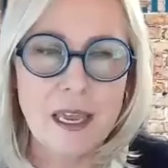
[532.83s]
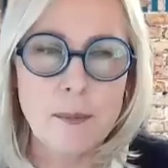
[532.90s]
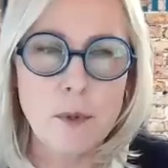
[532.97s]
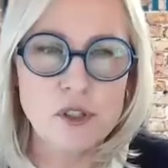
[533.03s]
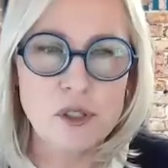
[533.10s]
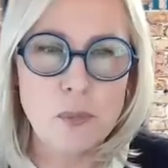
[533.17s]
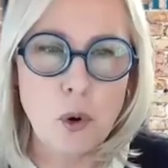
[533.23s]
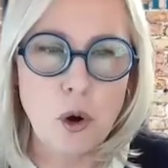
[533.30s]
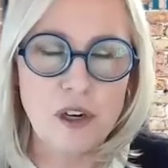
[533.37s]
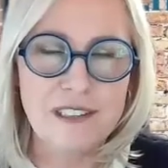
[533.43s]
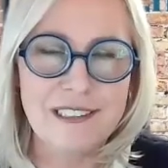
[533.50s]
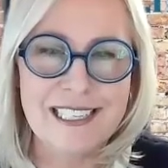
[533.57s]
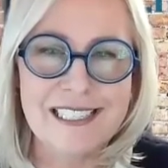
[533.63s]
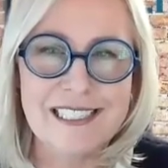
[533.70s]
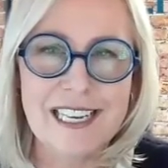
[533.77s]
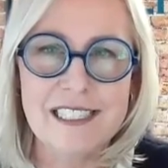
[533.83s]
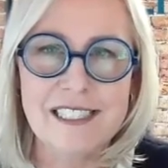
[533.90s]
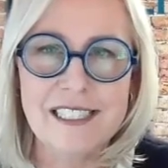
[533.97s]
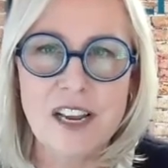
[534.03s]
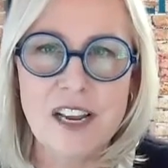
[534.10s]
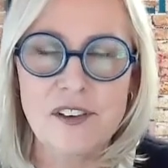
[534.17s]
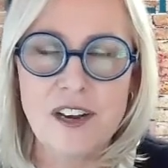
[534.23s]
And most importantly, stay
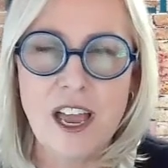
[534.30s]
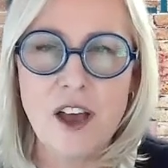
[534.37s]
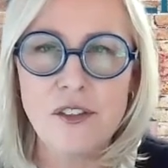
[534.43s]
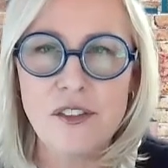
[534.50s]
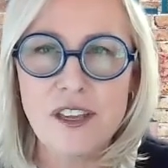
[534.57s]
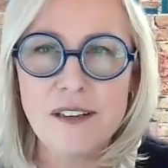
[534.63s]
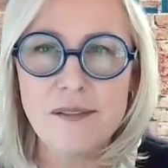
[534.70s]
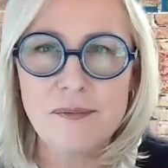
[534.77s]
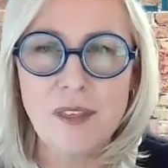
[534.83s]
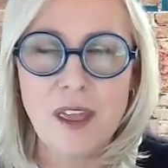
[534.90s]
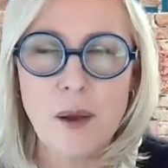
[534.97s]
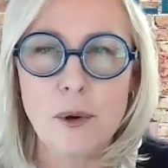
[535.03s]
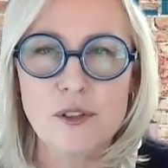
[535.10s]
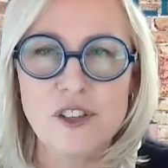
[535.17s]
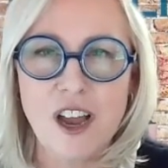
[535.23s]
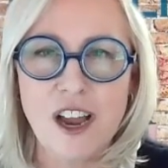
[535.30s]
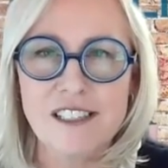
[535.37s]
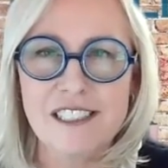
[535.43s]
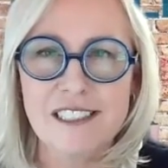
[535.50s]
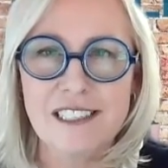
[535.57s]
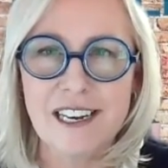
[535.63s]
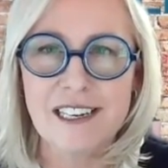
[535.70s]
safe and healthy, and we'll talk
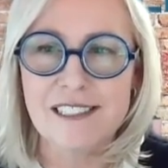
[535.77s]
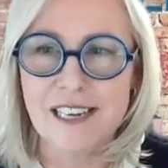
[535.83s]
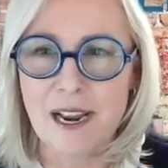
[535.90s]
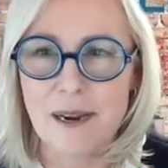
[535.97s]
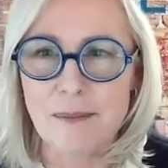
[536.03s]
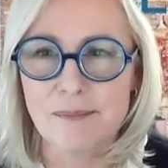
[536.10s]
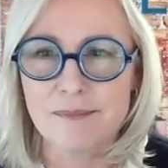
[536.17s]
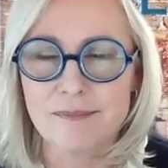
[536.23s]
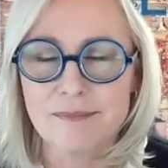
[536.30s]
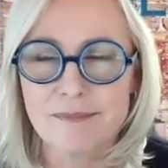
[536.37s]
to you next time.